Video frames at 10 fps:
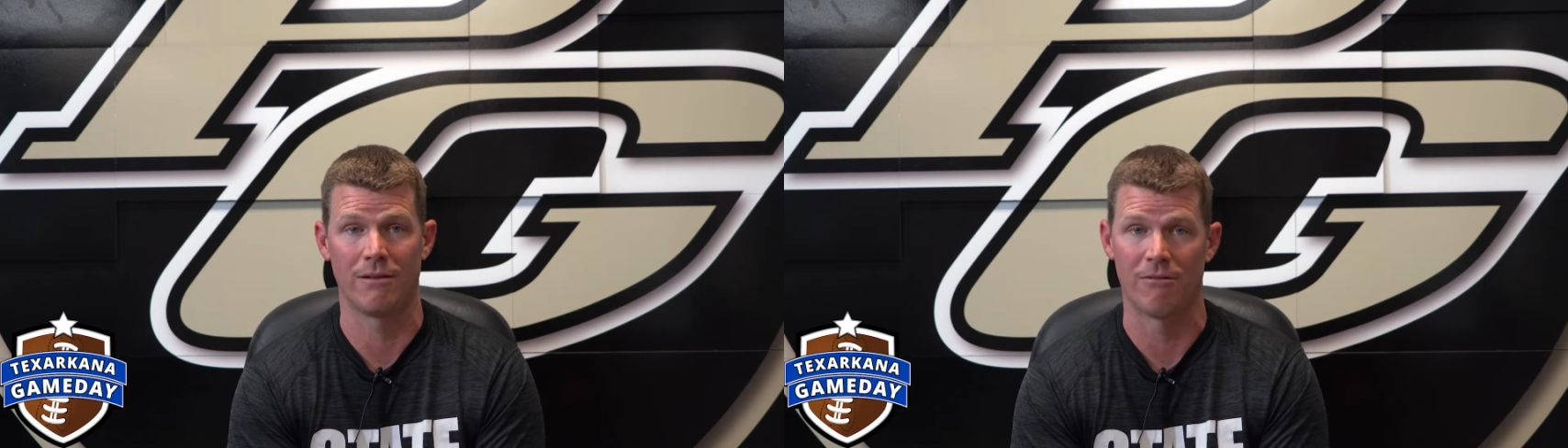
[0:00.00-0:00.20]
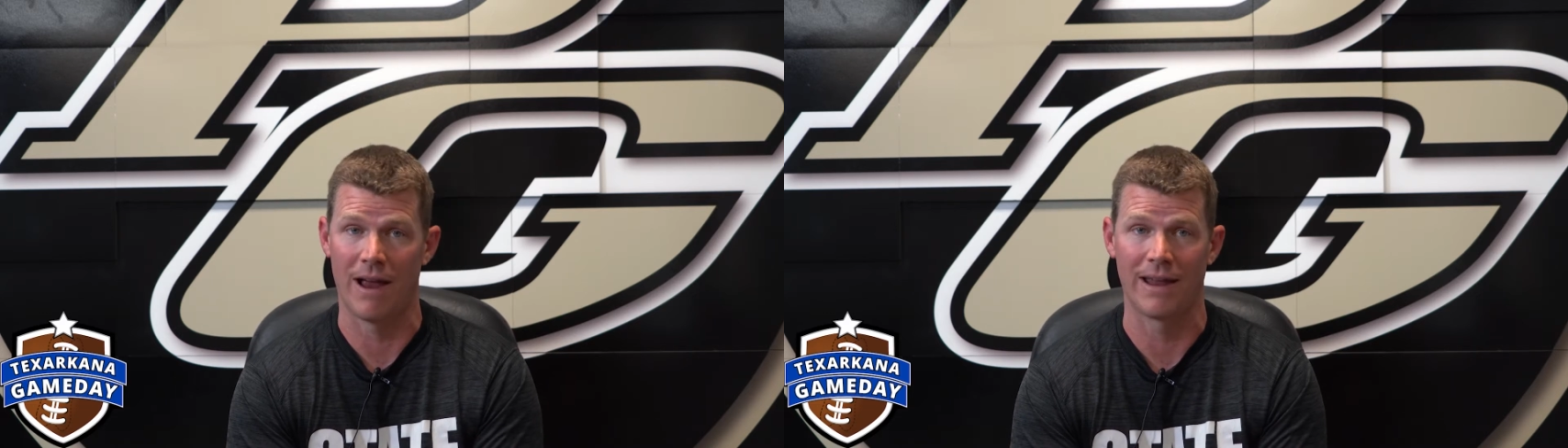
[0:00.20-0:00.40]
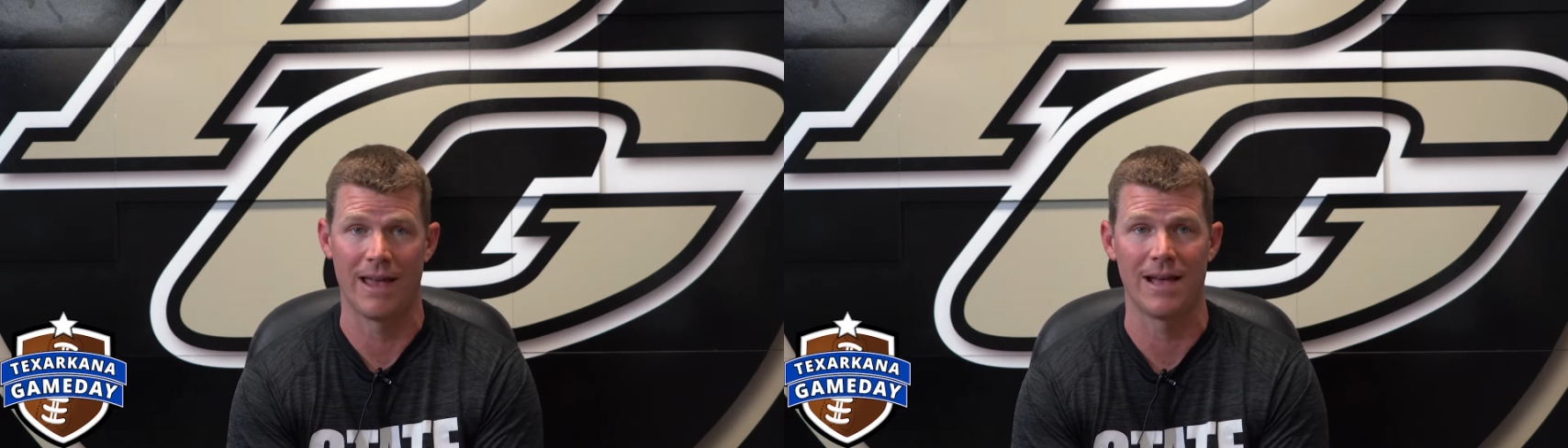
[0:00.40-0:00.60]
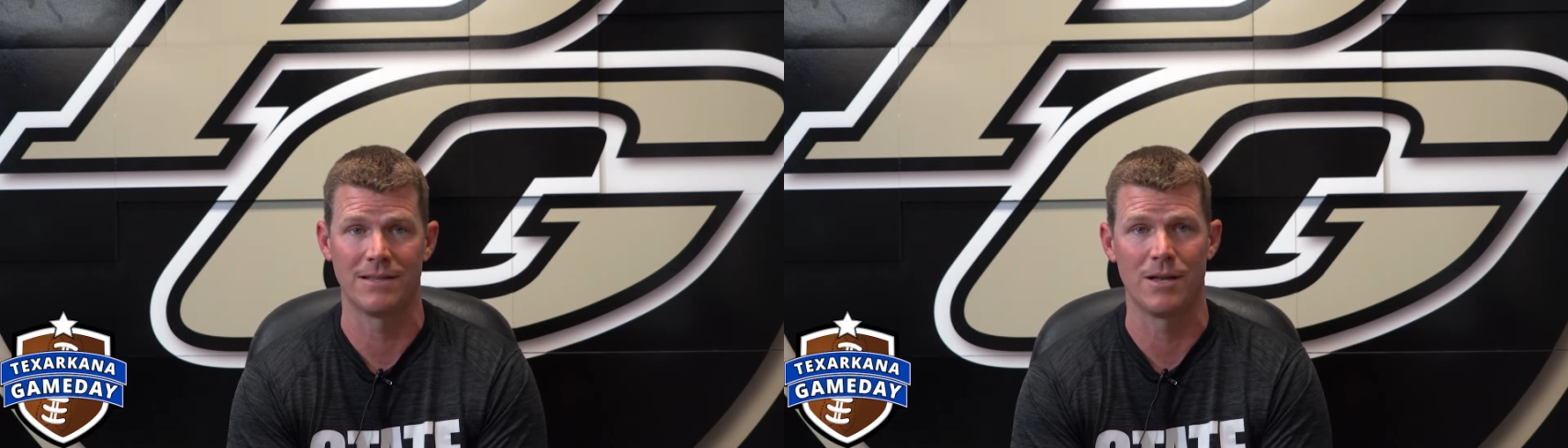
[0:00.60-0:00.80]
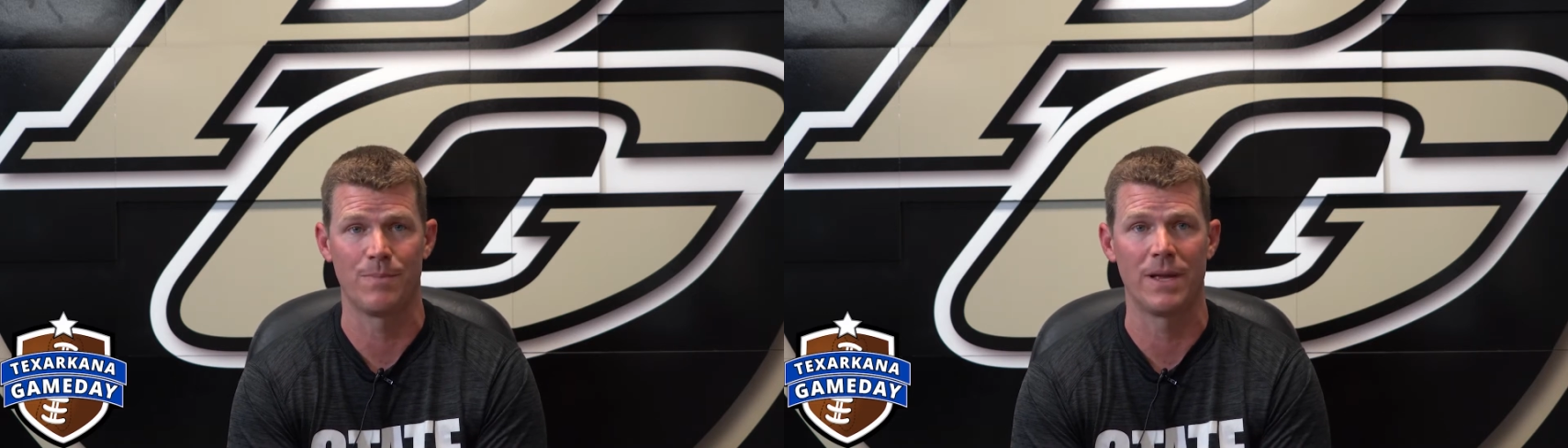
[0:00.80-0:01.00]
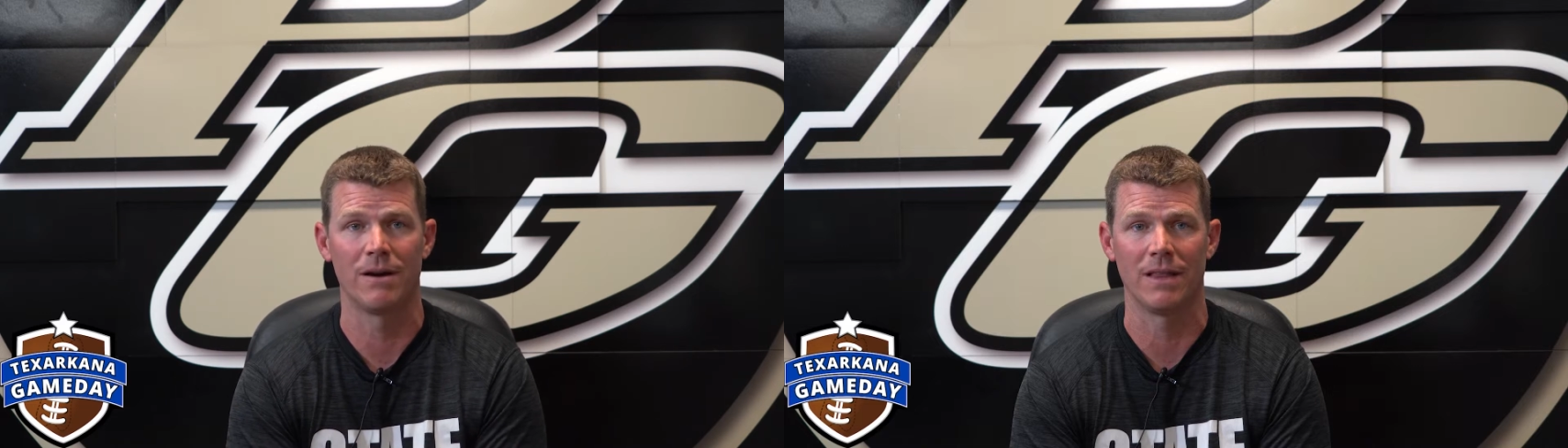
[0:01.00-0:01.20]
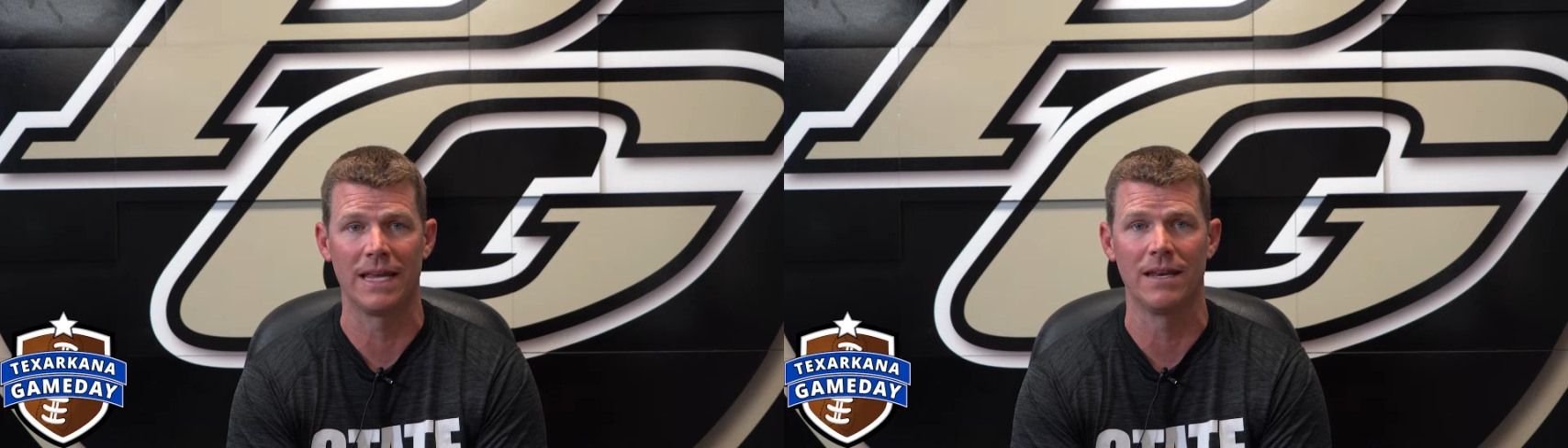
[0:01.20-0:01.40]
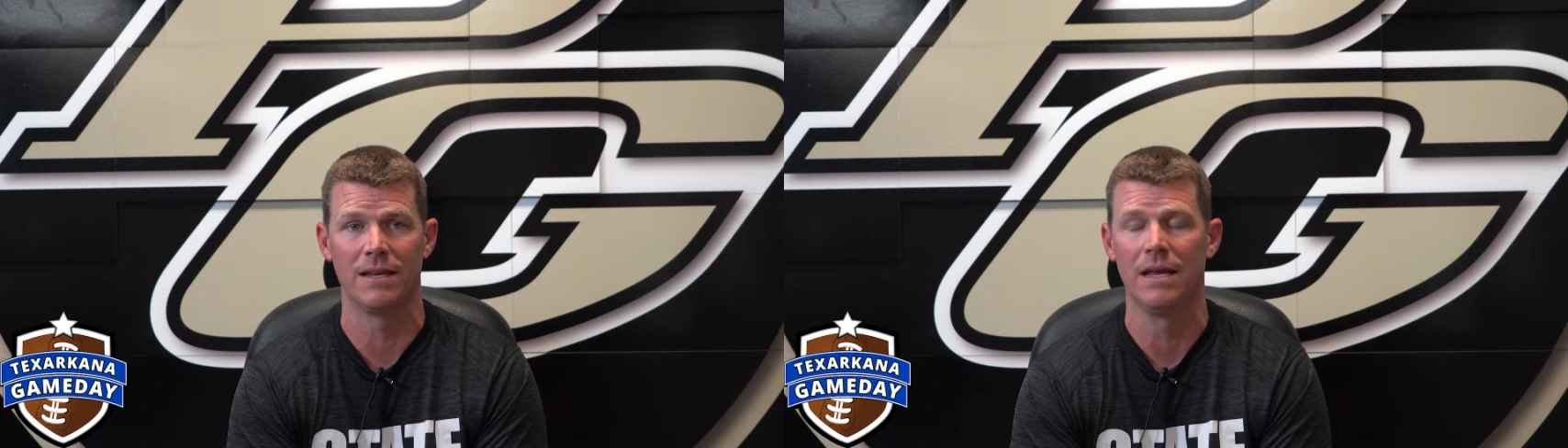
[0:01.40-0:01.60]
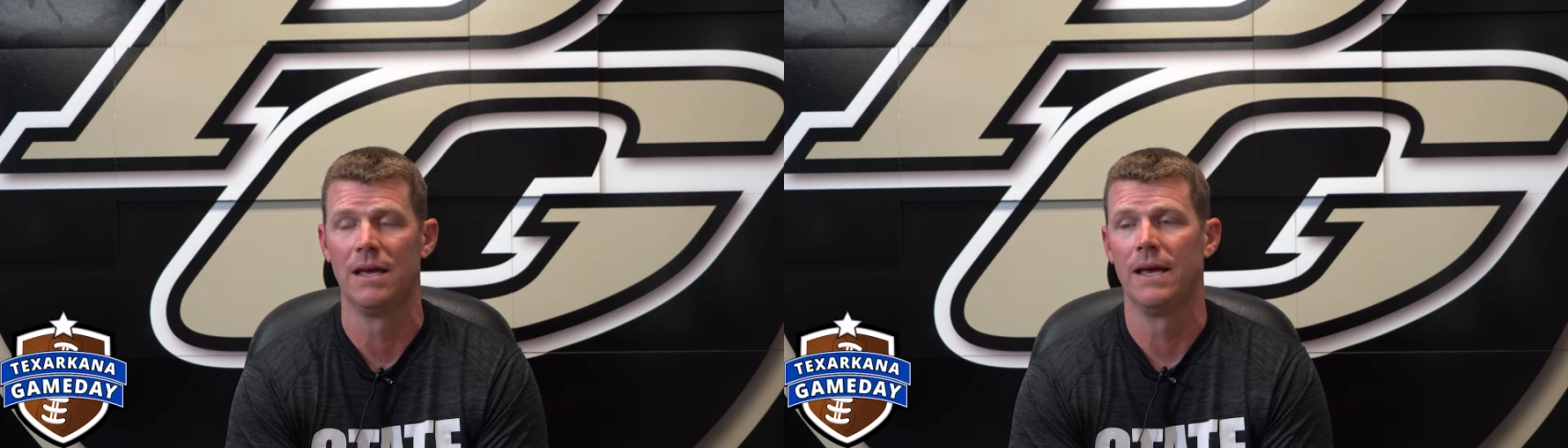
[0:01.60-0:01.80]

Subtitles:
the right guys up there leading,